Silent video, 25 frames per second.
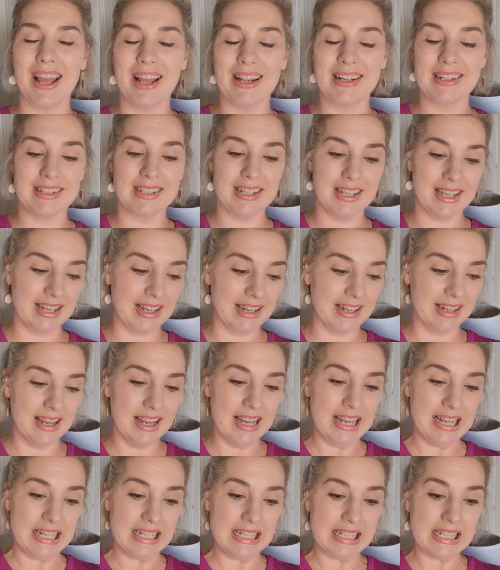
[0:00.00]
and he
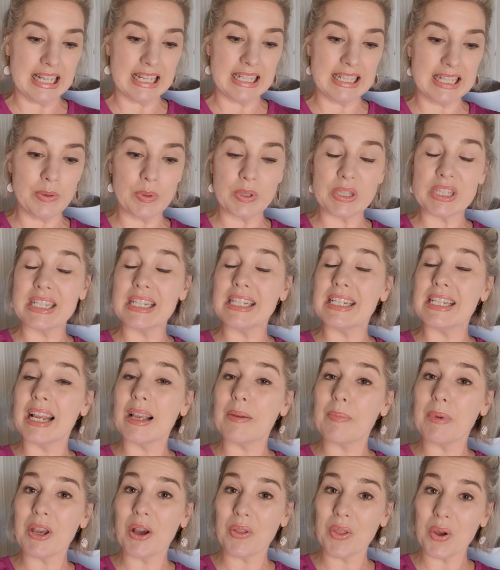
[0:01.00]
says he wants to
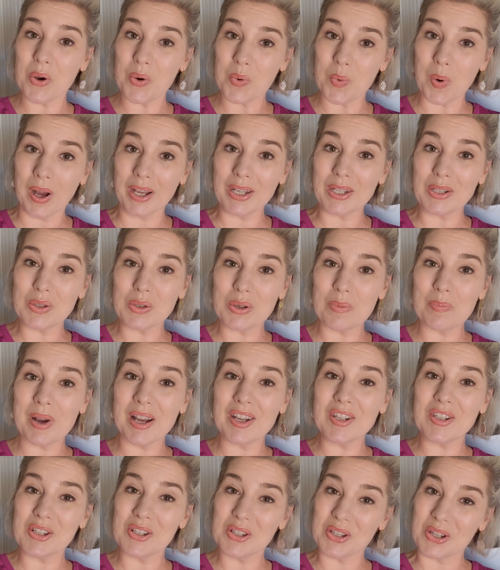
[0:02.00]
take me on the Hawaii trip
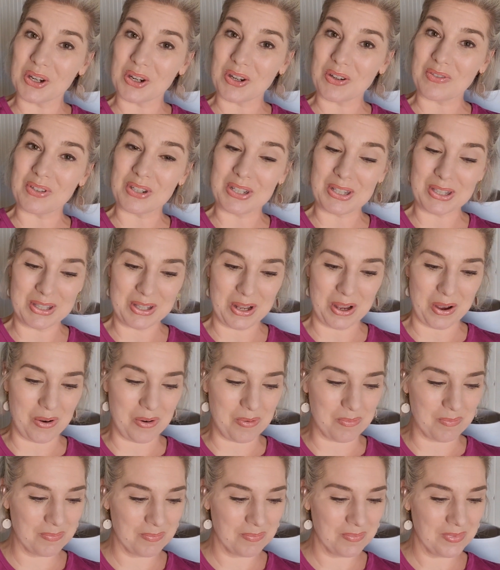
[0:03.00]
I deserved.
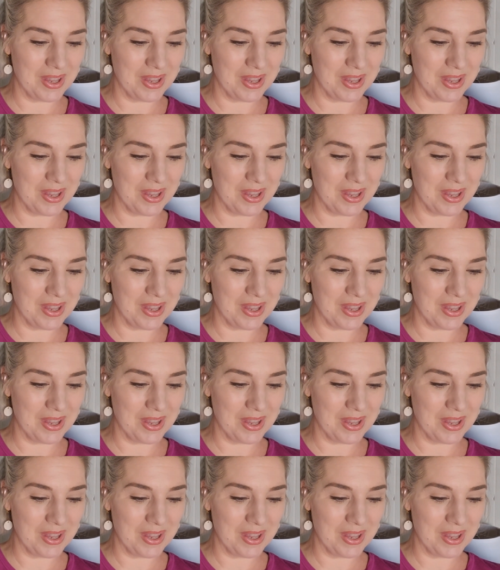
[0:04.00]
So,